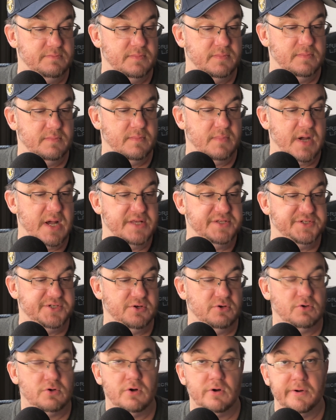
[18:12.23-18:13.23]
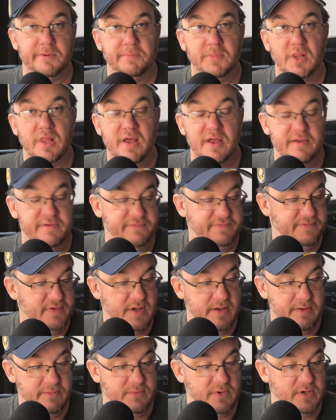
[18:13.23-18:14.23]
My Zero Carb Life. I
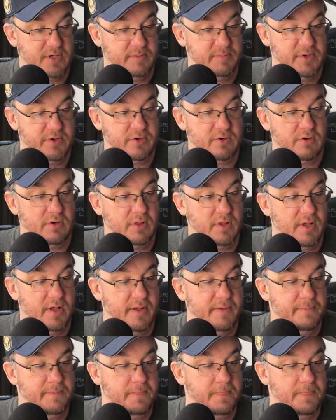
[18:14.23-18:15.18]
recommend her a lot.